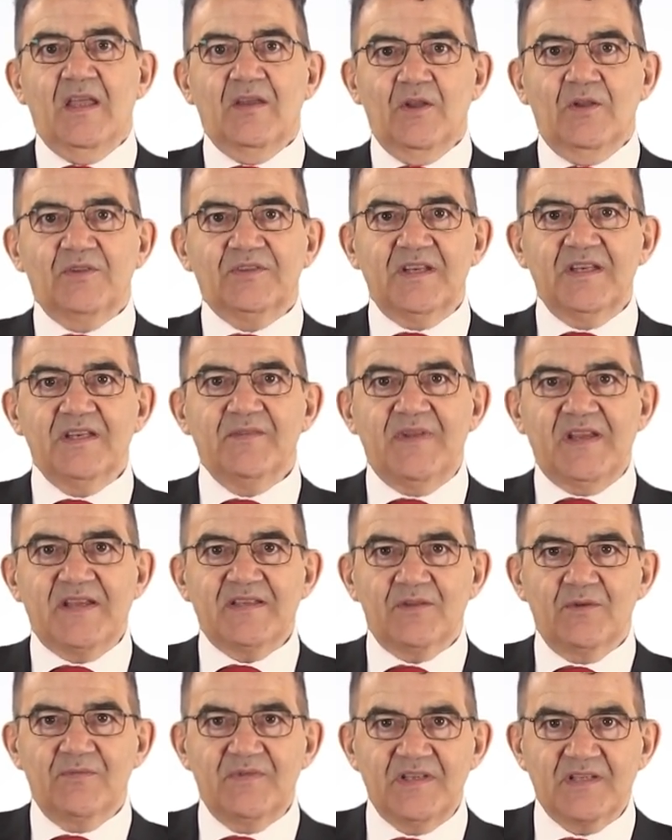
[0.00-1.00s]
Another
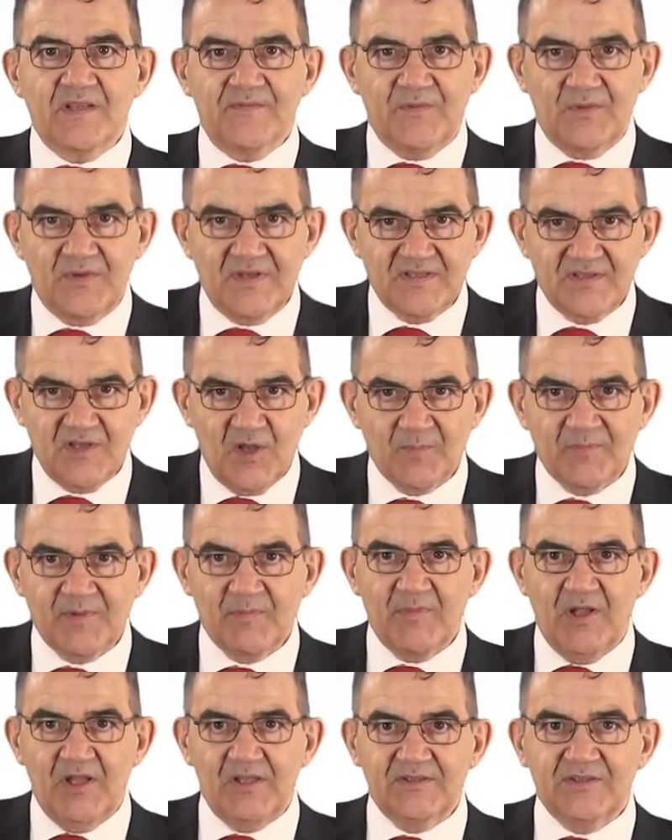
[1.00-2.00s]
investor visa, for
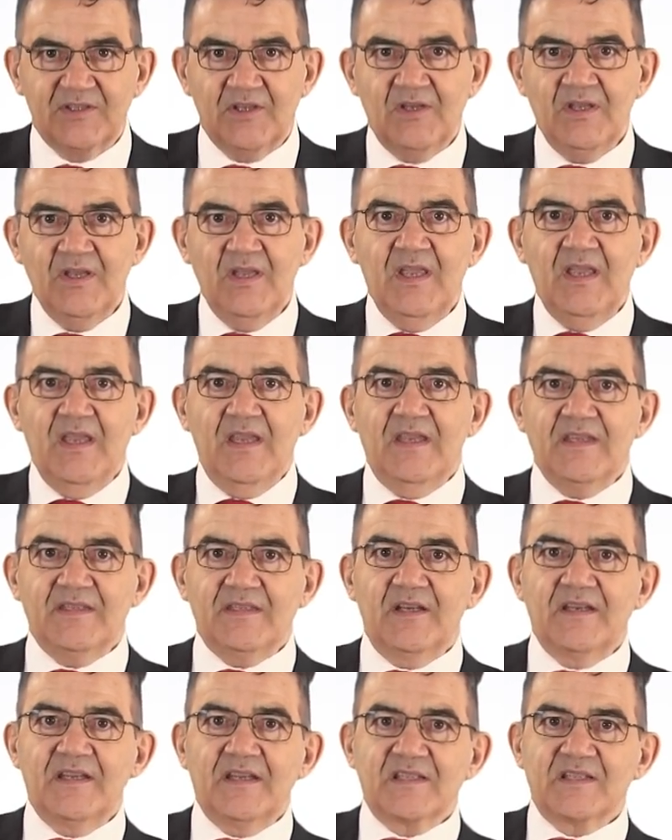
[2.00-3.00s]
example, Malta,
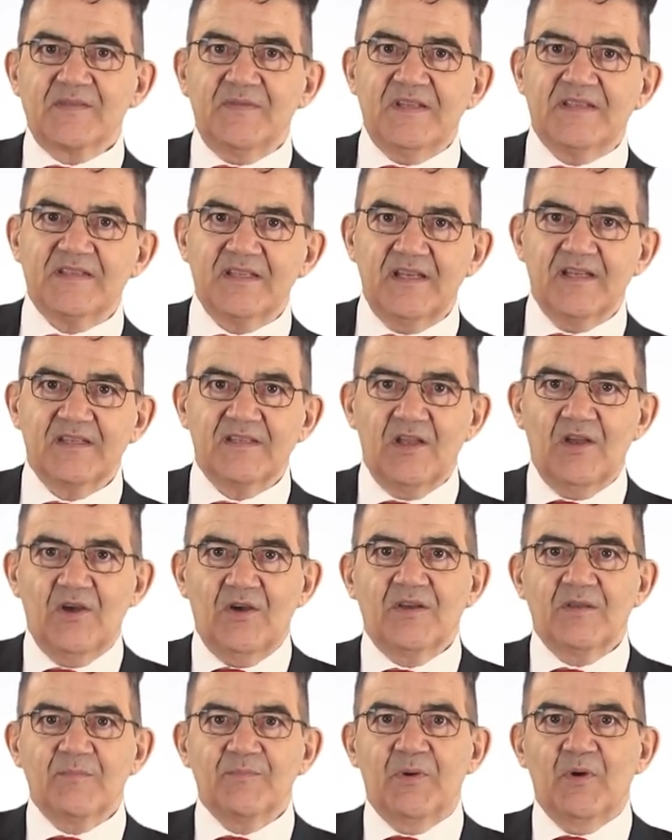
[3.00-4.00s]
Italy, and Switzerland
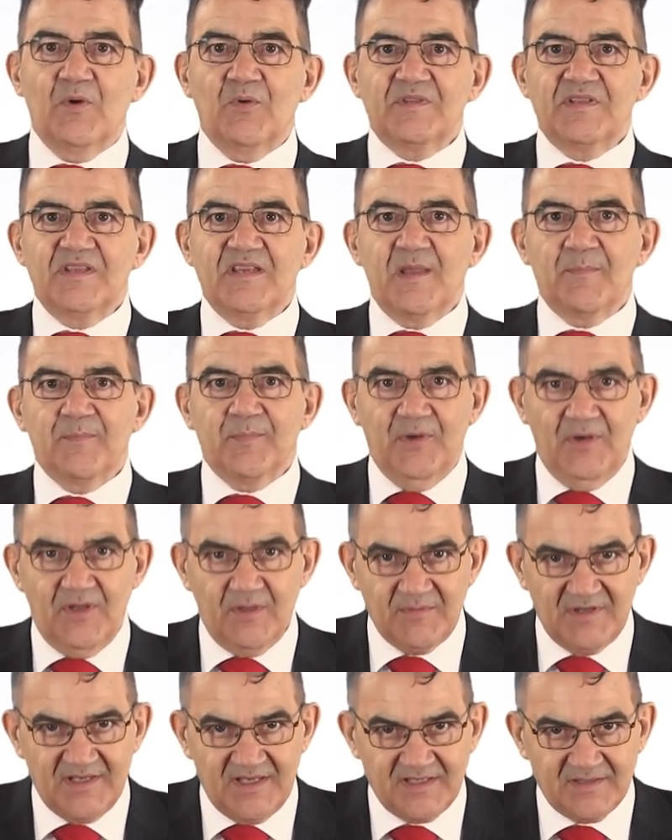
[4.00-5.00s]
are imposing a
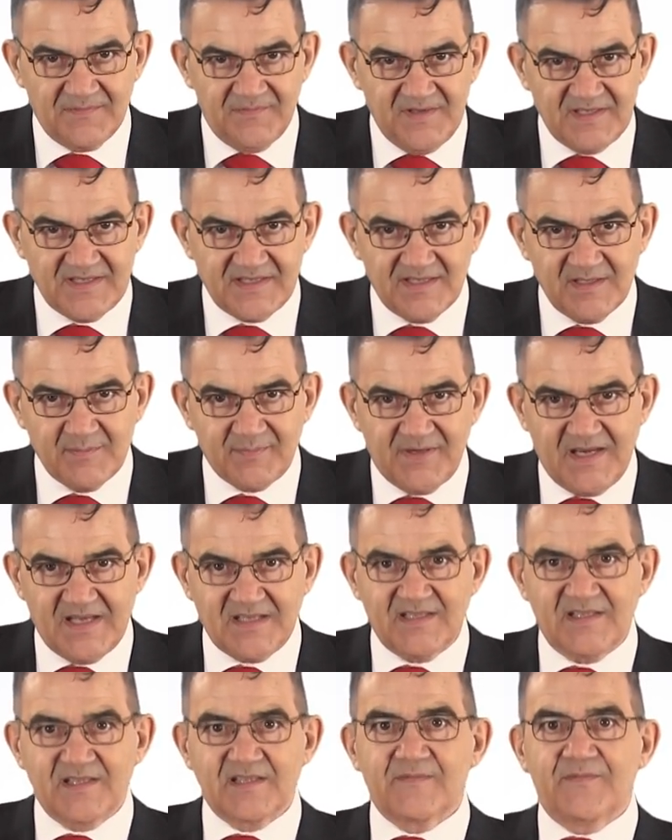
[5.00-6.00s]
permanent physical
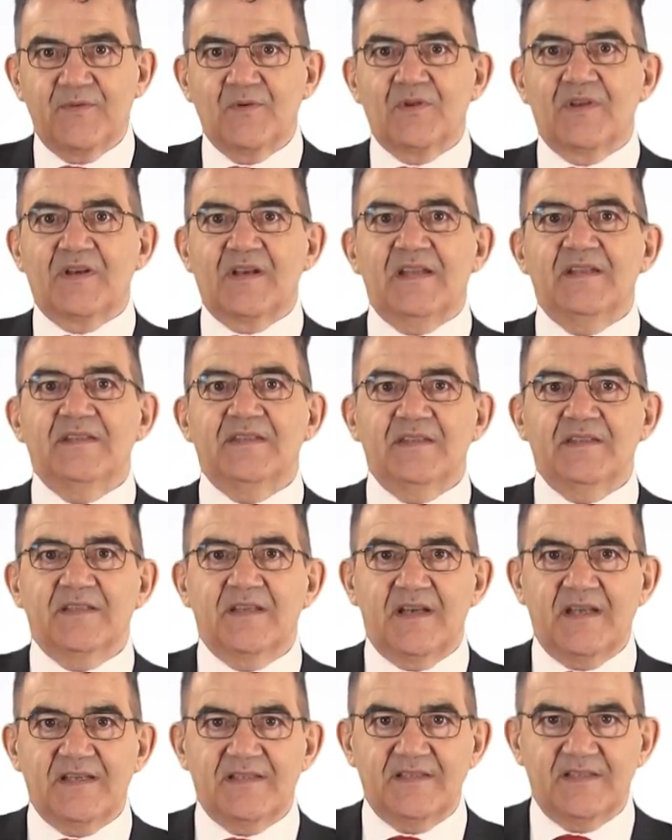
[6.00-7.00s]
presence for granting
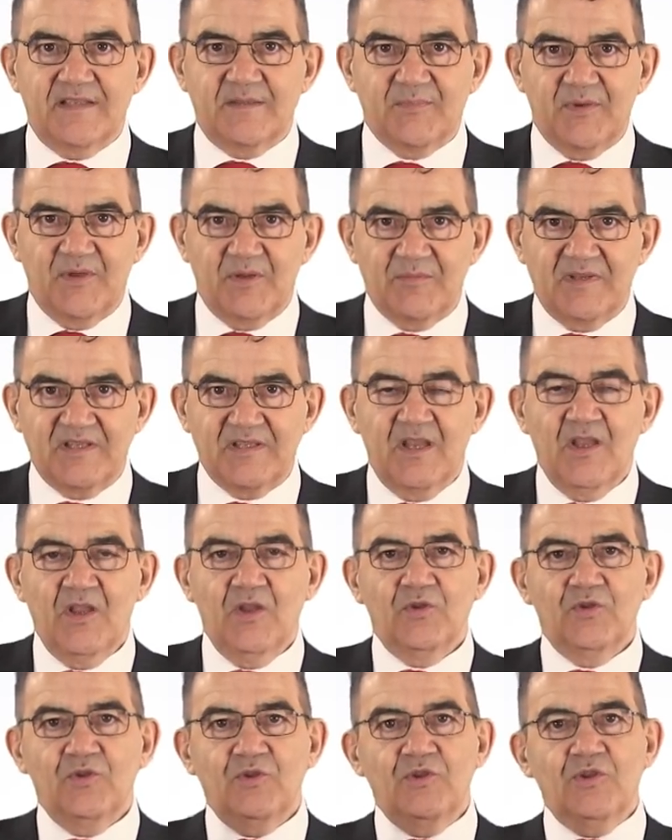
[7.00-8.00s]
the resident permit,
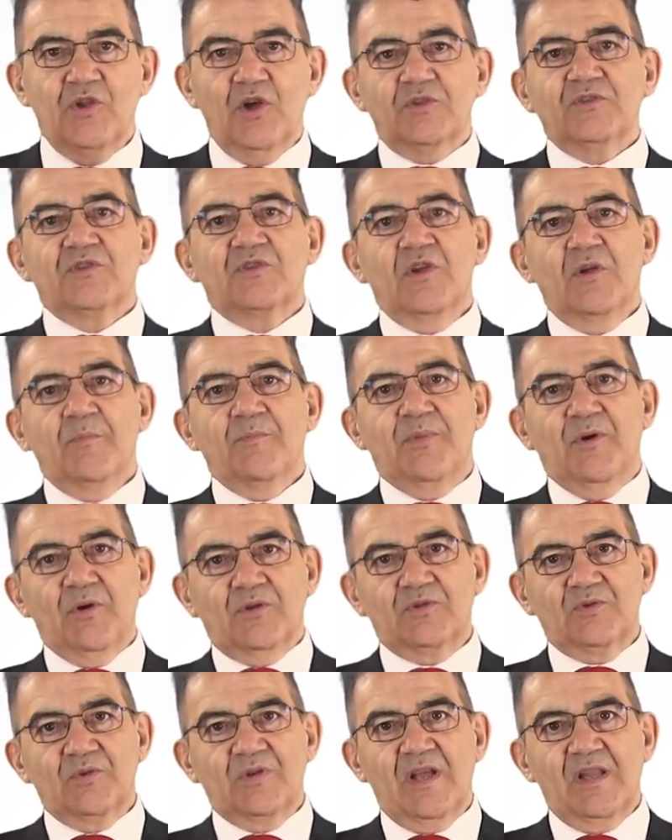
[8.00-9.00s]
not
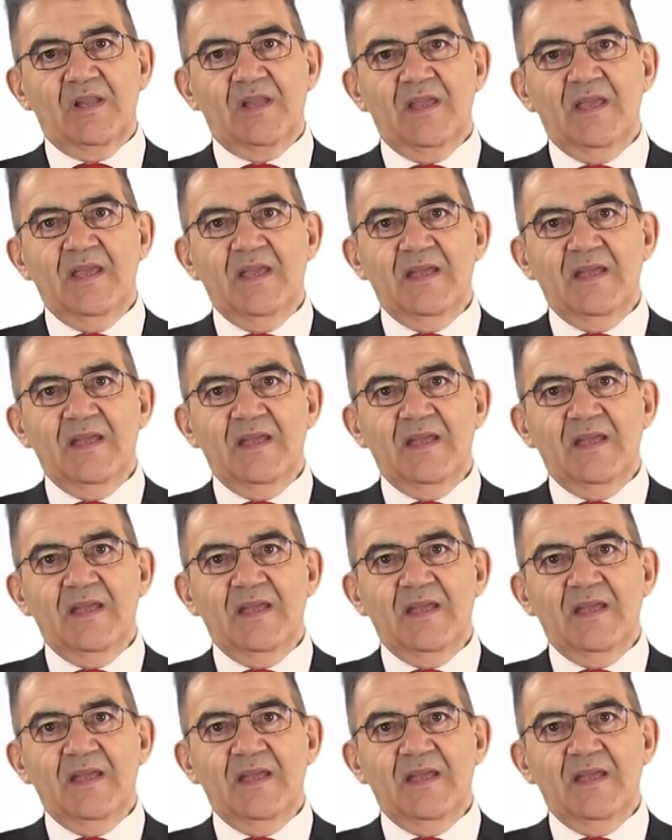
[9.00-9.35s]
Portugal.